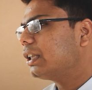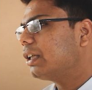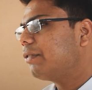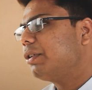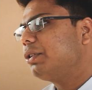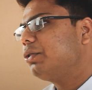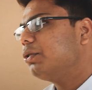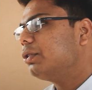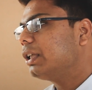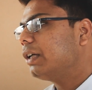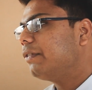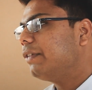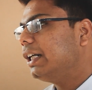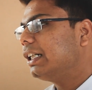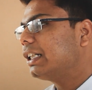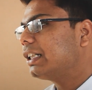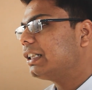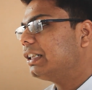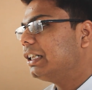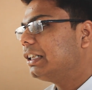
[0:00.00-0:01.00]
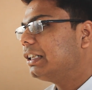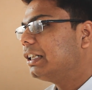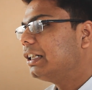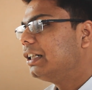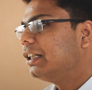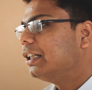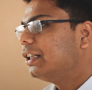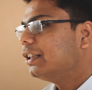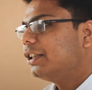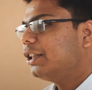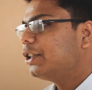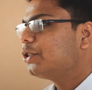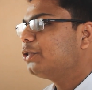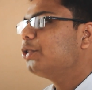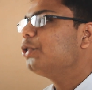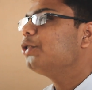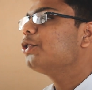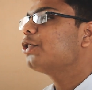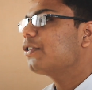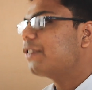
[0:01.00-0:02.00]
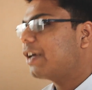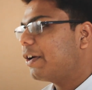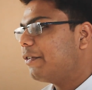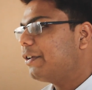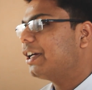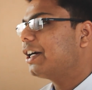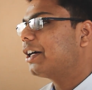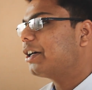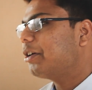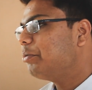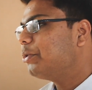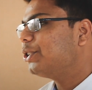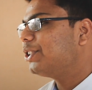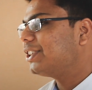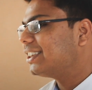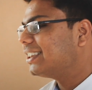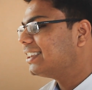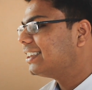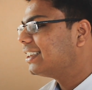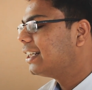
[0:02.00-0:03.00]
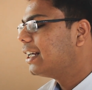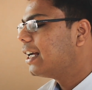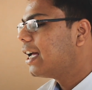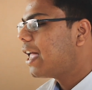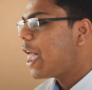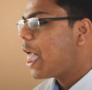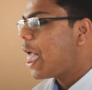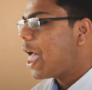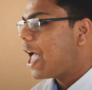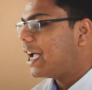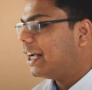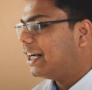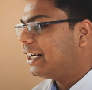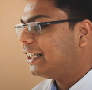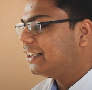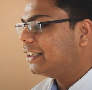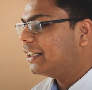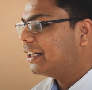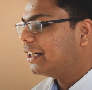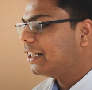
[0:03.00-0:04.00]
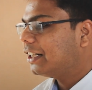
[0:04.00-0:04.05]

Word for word: and if I don't have internet, there is no use of having a computer. And